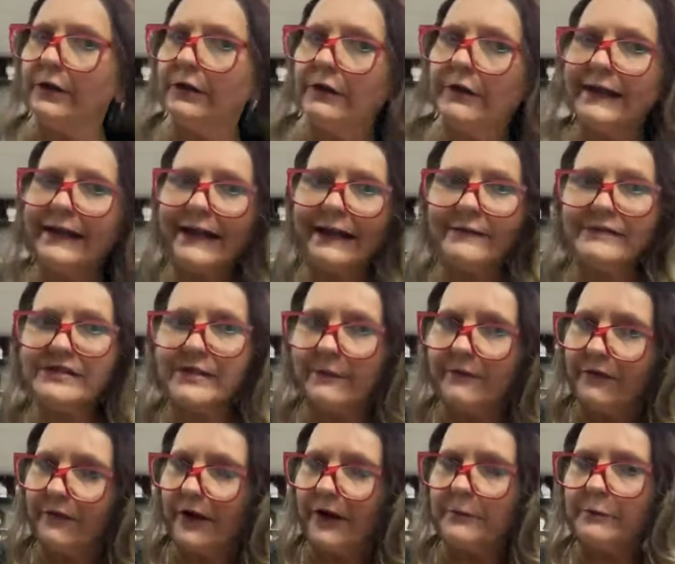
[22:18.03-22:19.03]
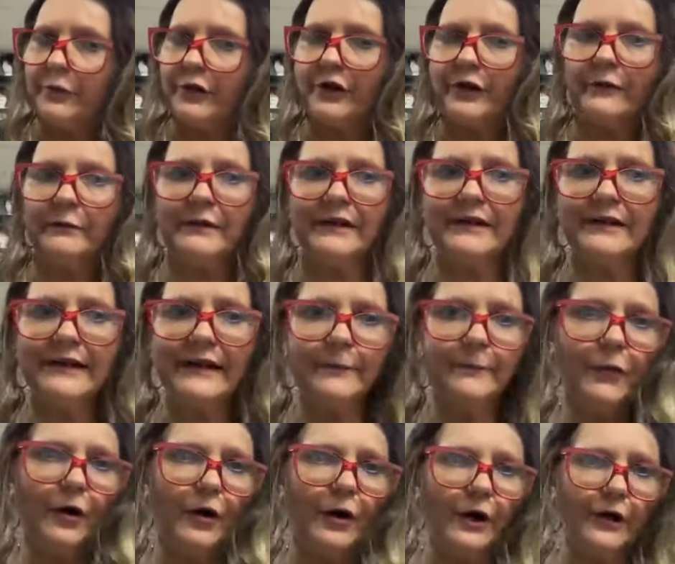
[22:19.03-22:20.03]
You can have some fun, put a
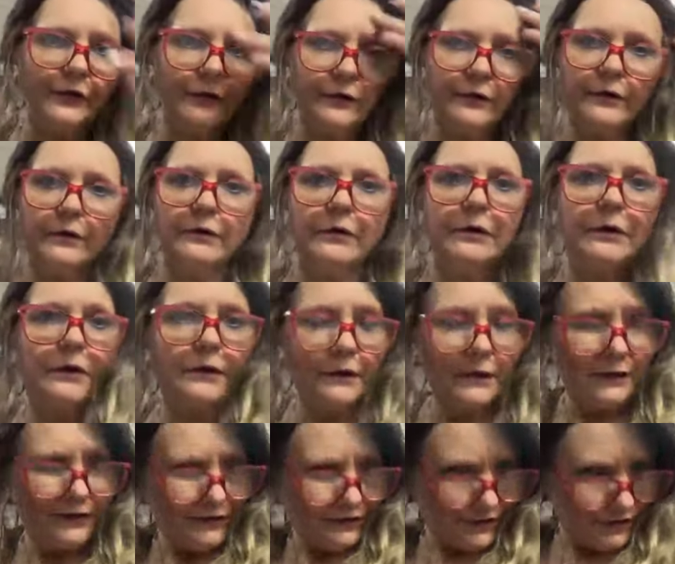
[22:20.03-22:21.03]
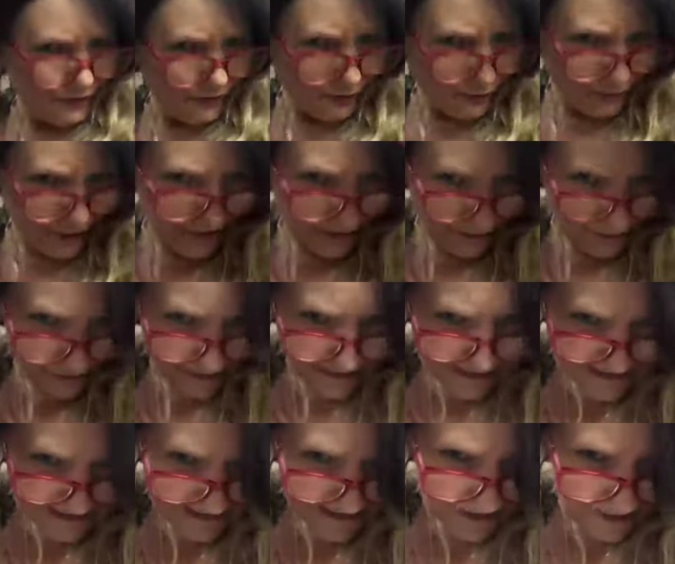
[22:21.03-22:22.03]
clip on her, you know, bring her to
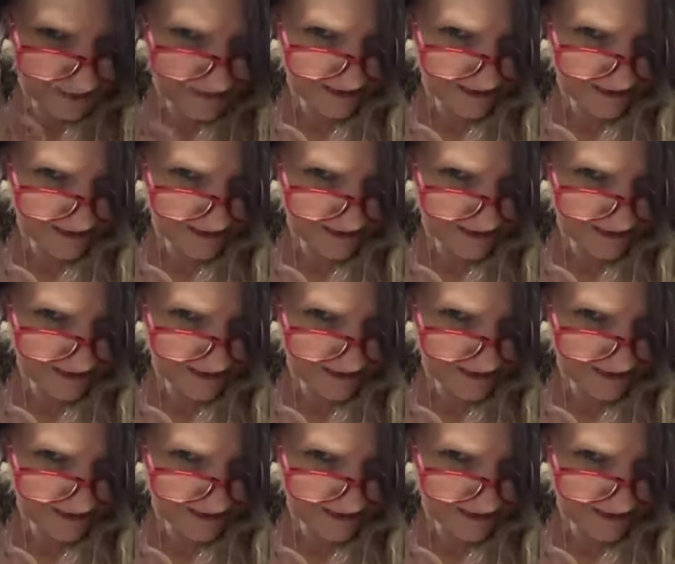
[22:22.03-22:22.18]
the side.